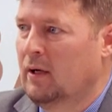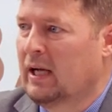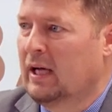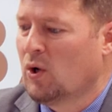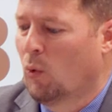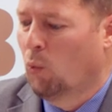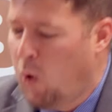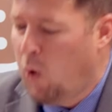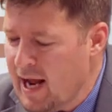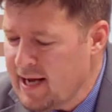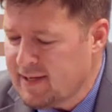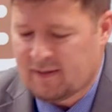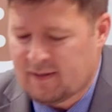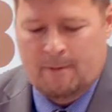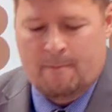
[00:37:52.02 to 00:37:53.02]
It's a
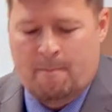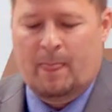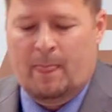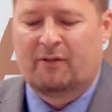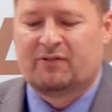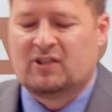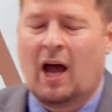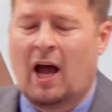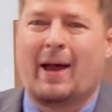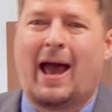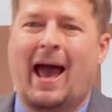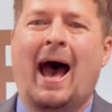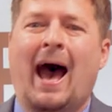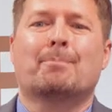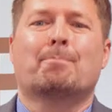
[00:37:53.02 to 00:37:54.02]
waste of time.
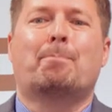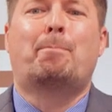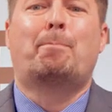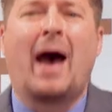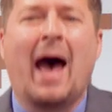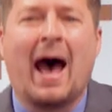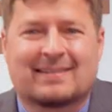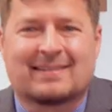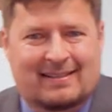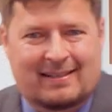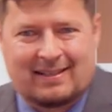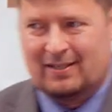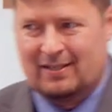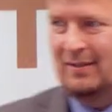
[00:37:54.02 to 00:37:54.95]
At best,